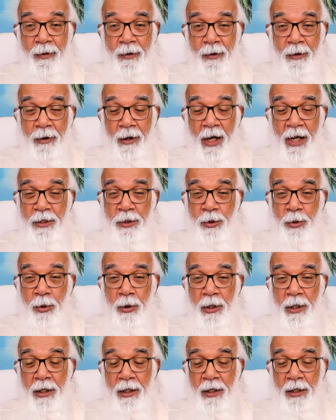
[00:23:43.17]

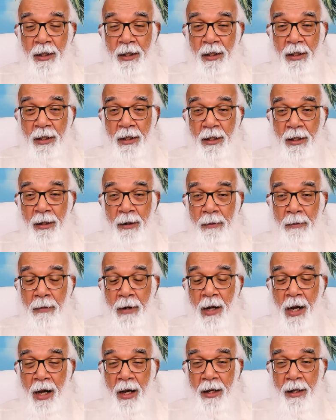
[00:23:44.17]
Gradually
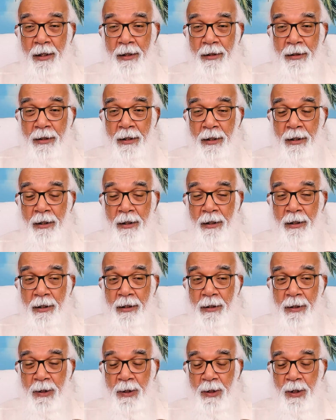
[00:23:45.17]
married,
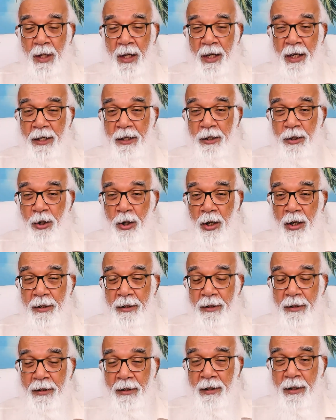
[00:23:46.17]
son and
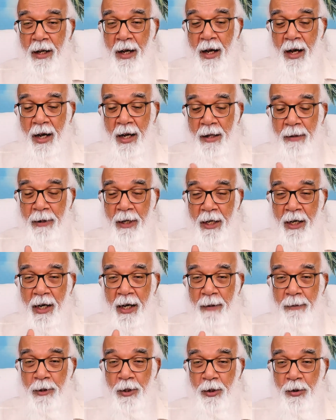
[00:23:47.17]
daughter. I
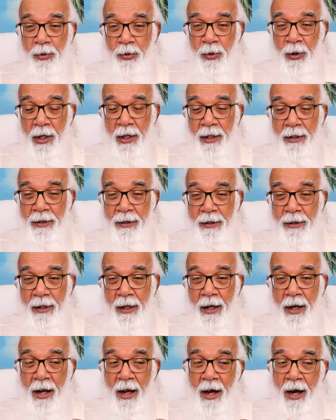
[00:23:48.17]
became the father.
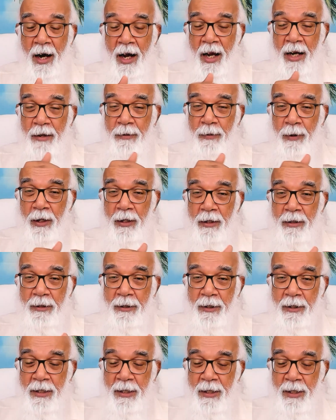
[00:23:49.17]
I was
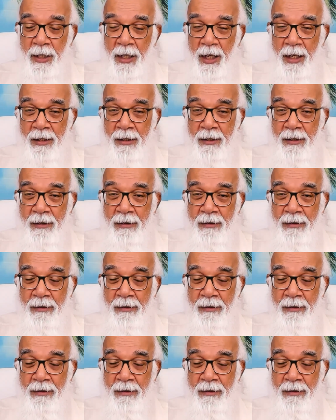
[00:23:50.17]
the son.